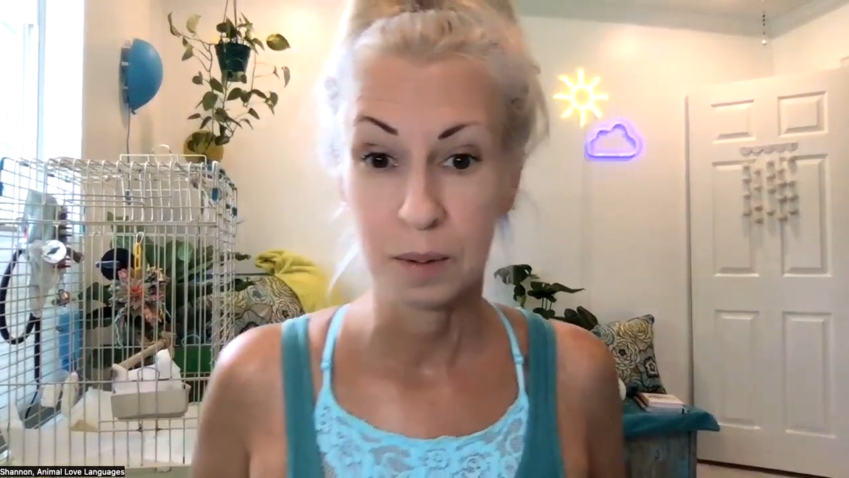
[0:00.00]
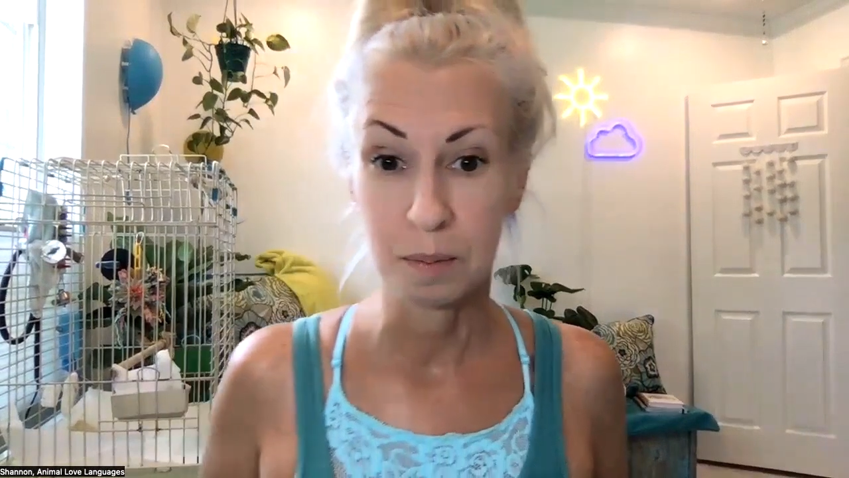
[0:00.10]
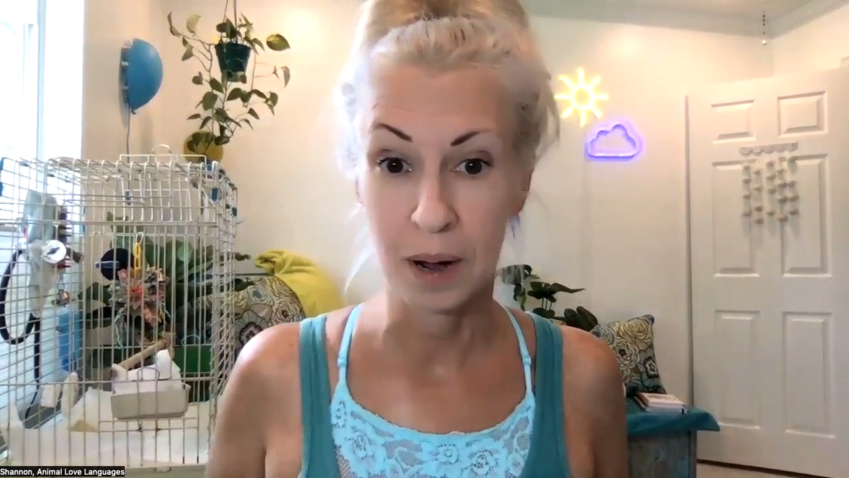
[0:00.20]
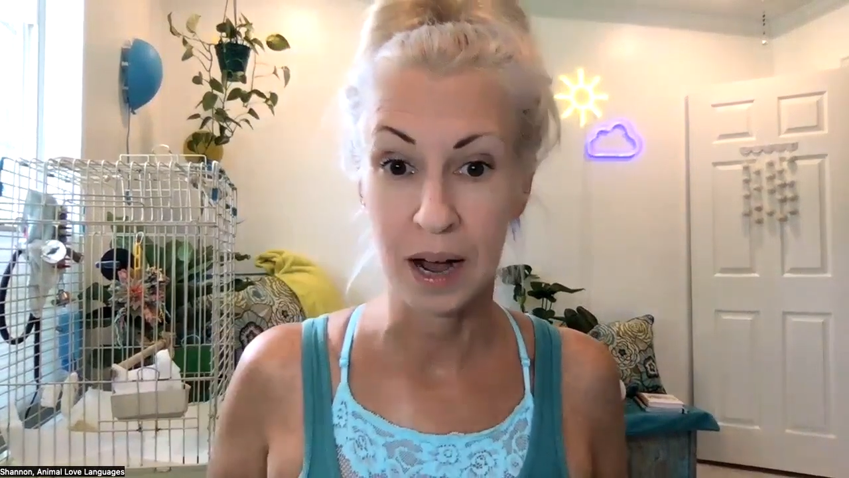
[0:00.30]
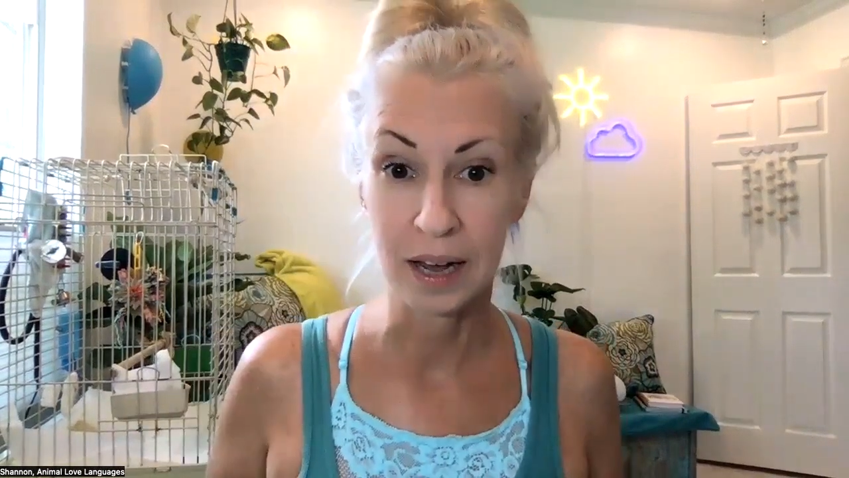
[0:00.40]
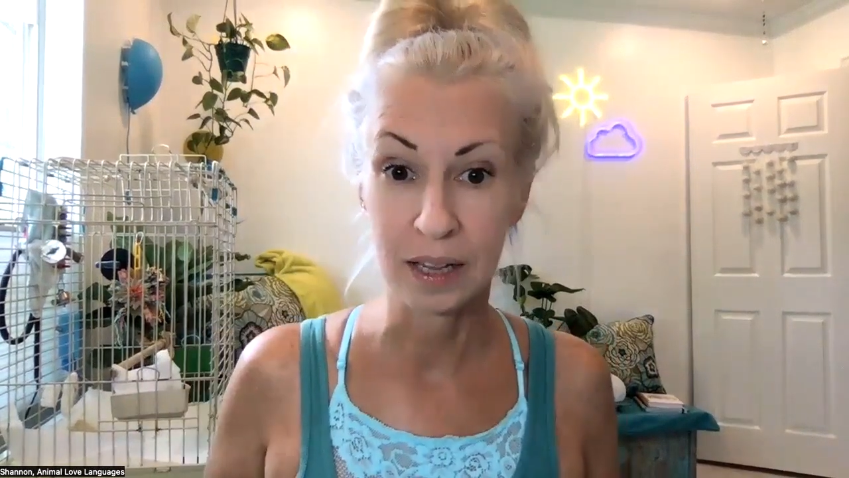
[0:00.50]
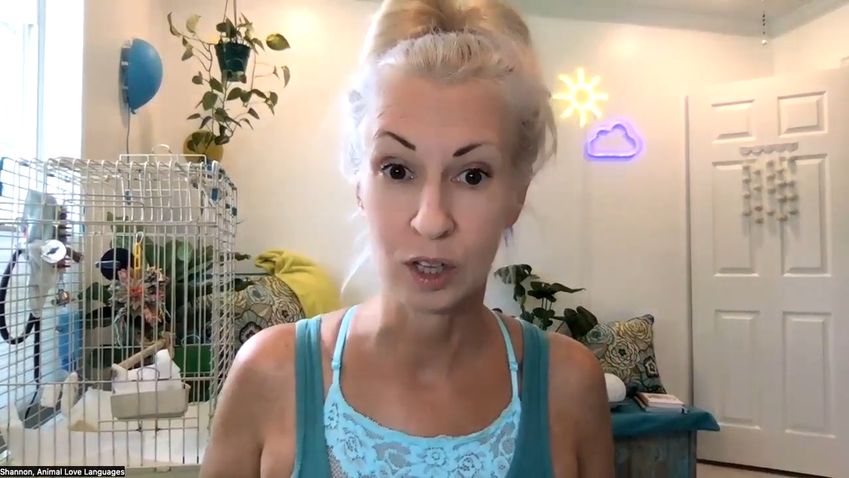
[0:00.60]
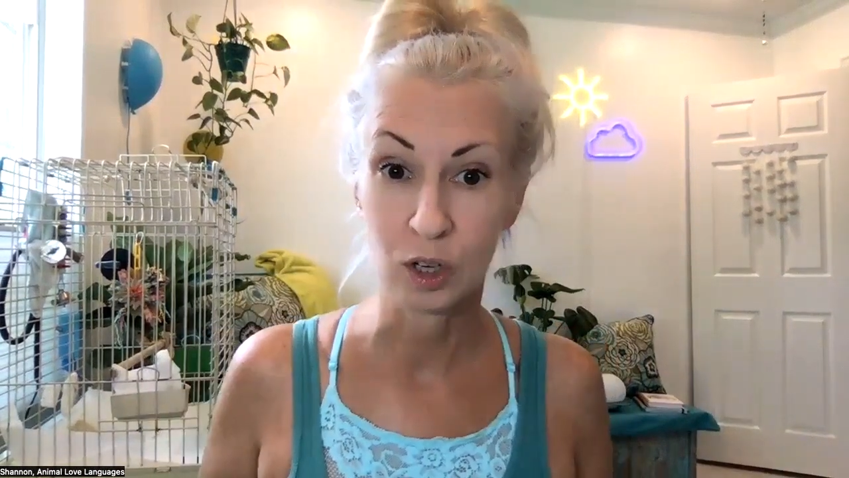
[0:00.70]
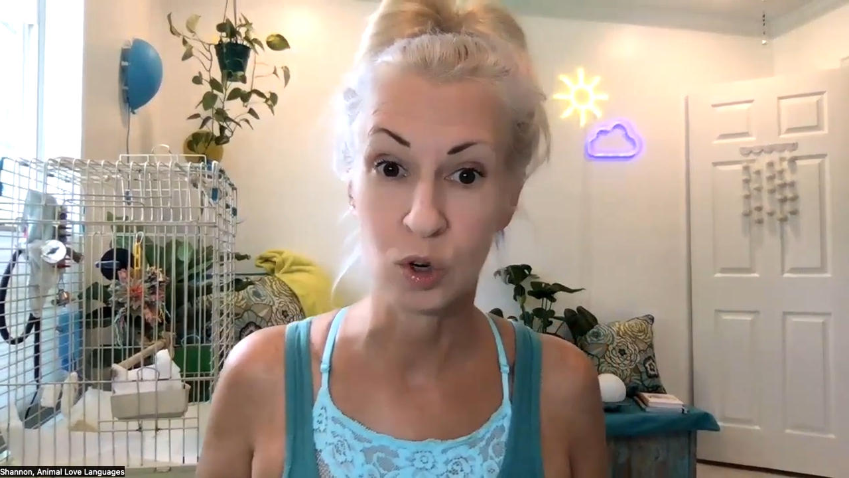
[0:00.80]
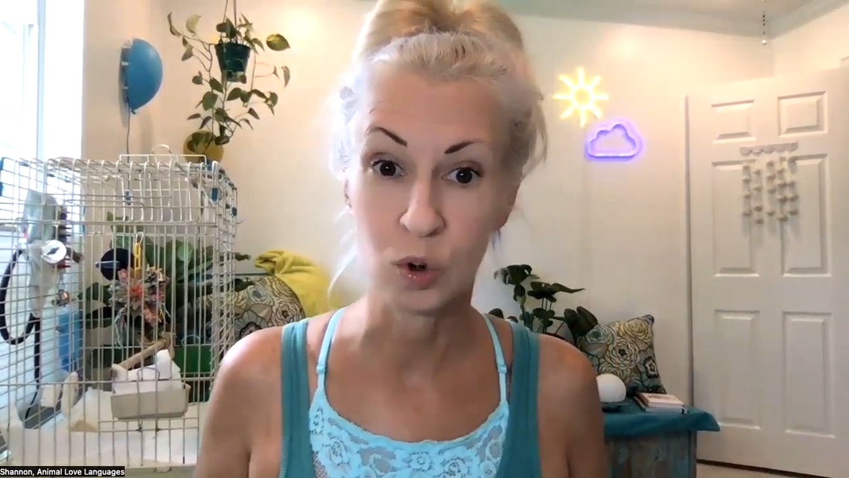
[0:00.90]
by
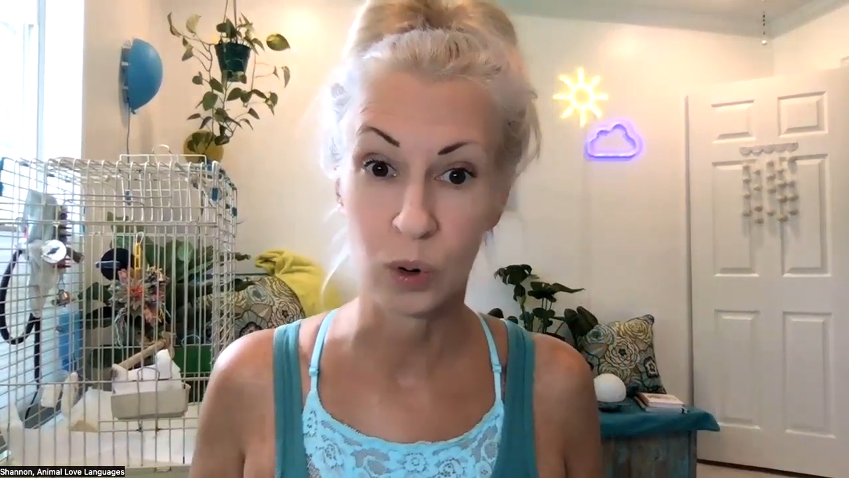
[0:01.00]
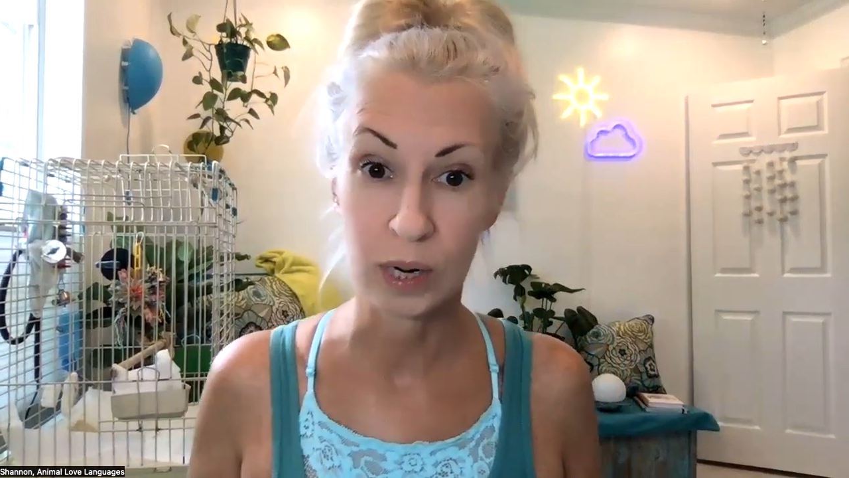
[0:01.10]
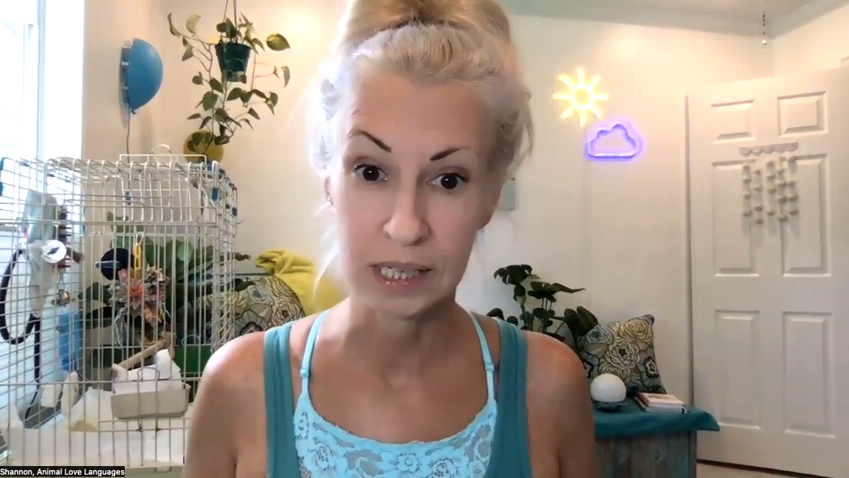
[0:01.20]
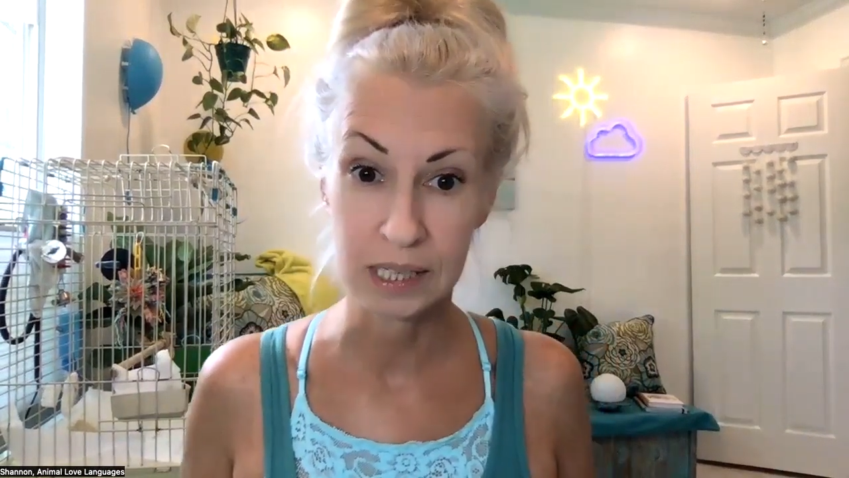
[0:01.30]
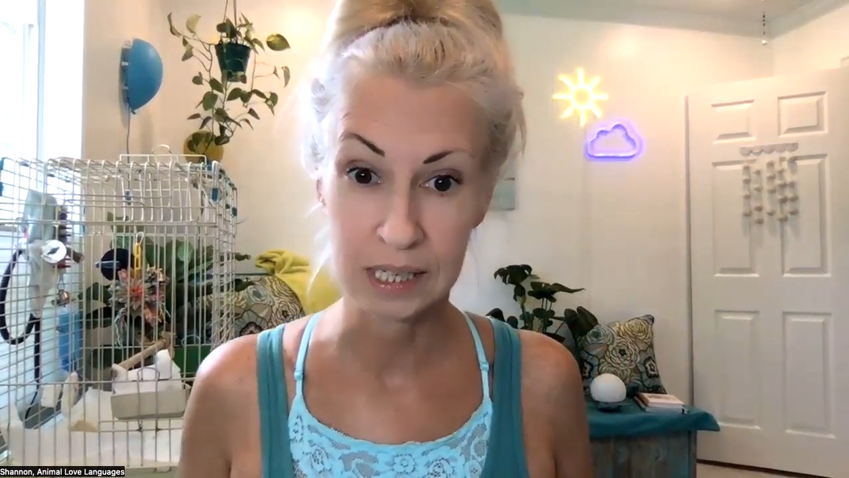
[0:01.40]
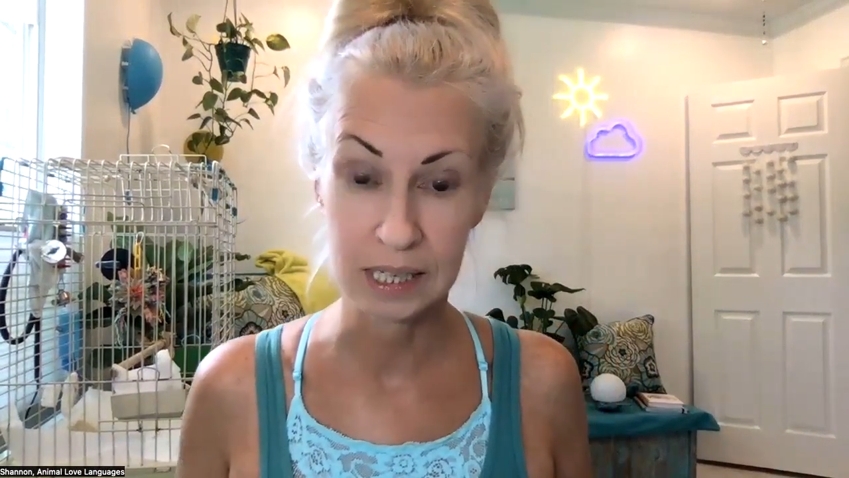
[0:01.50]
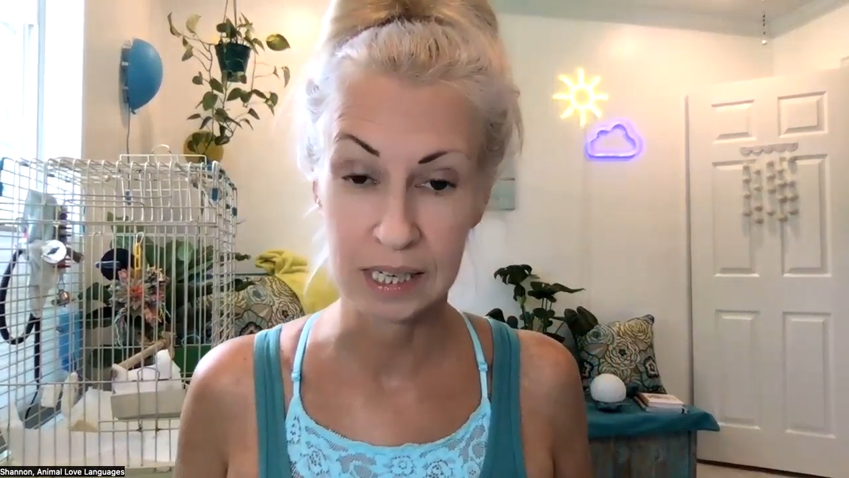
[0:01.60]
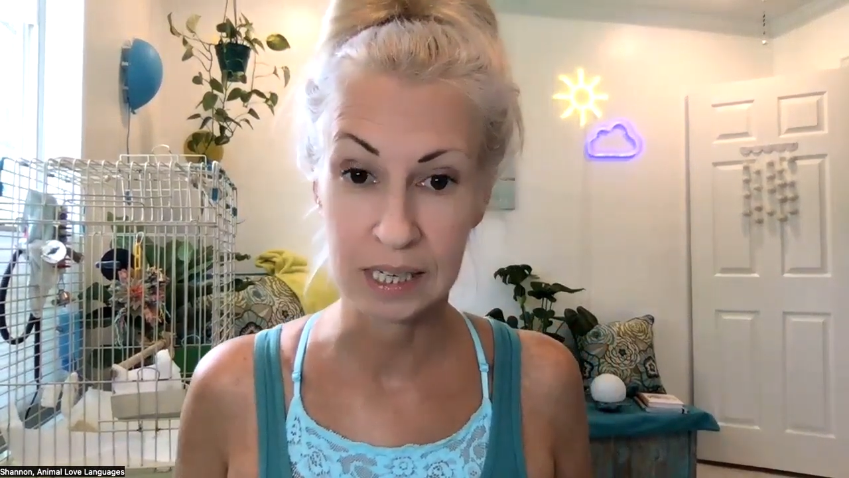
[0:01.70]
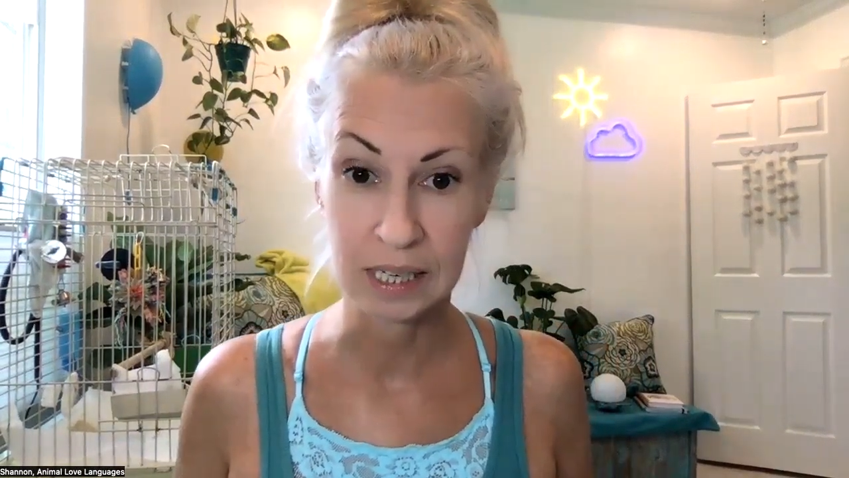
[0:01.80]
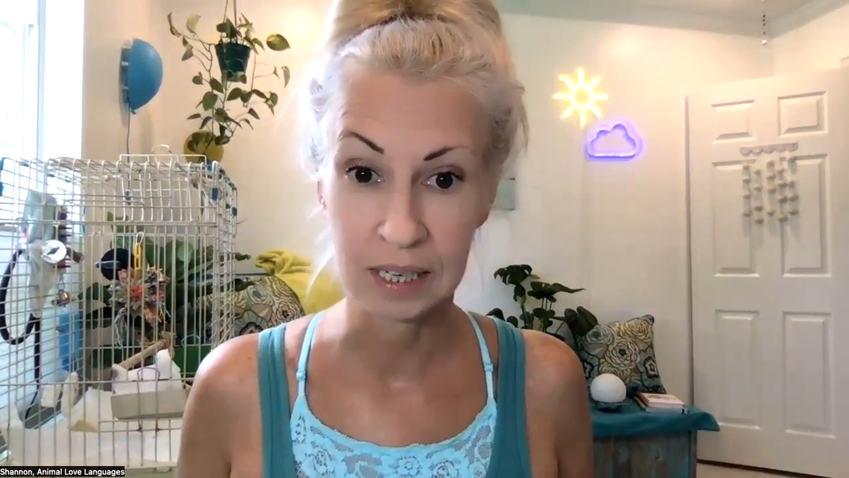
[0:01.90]
the
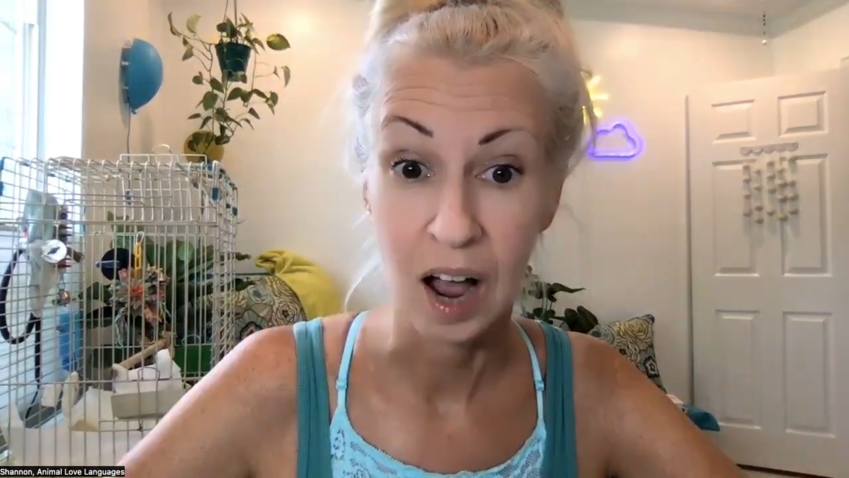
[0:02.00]
noisy